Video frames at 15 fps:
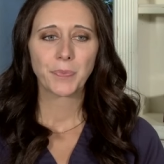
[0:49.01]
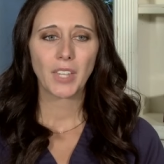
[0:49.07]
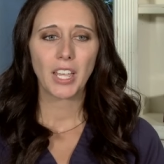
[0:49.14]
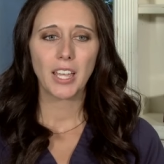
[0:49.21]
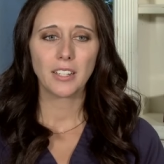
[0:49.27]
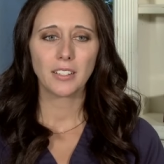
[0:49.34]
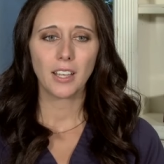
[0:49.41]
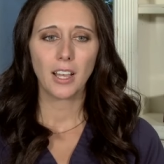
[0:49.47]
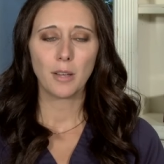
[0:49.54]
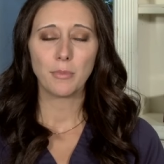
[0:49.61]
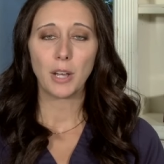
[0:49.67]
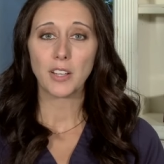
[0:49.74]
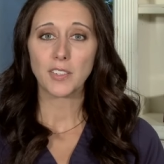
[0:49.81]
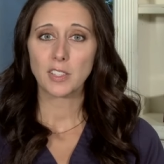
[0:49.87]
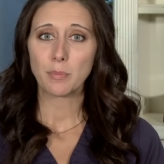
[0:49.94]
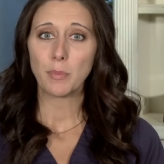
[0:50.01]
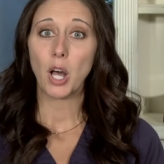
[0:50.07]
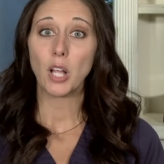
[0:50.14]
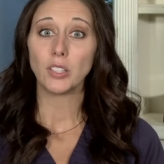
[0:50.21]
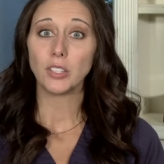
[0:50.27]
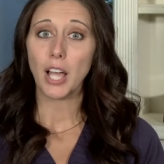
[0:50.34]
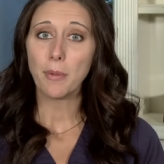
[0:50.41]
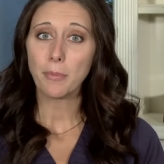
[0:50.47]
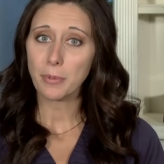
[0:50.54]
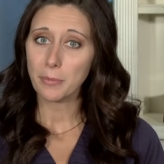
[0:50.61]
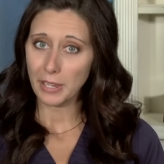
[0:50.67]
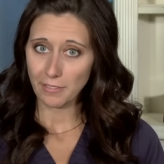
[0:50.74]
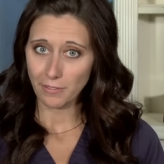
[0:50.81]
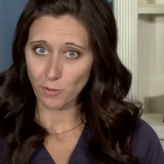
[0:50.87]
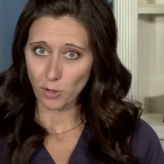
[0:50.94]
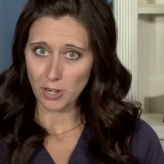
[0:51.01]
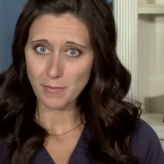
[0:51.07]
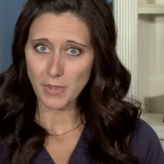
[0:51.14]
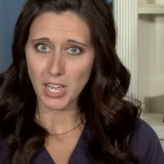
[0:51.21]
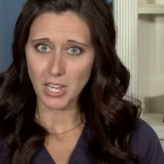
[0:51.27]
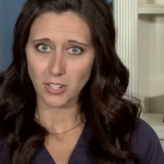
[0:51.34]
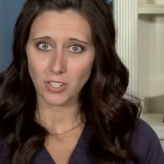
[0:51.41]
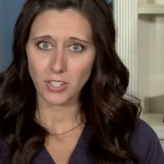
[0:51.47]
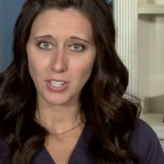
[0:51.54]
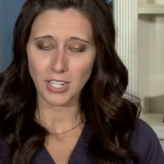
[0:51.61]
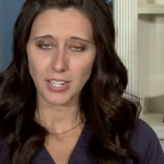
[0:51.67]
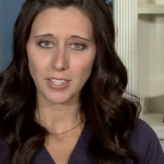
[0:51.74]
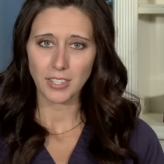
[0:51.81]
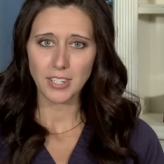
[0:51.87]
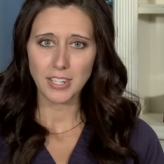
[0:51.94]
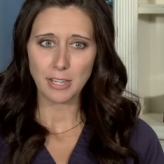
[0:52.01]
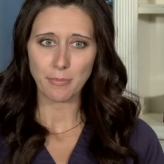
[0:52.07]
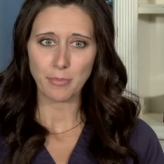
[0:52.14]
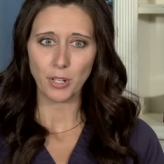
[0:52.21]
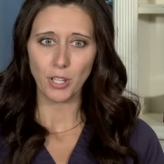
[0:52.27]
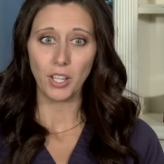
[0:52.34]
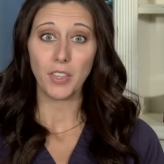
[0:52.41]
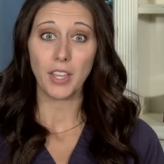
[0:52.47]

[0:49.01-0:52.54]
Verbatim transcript: and um, a small lump may form underneath the nipple,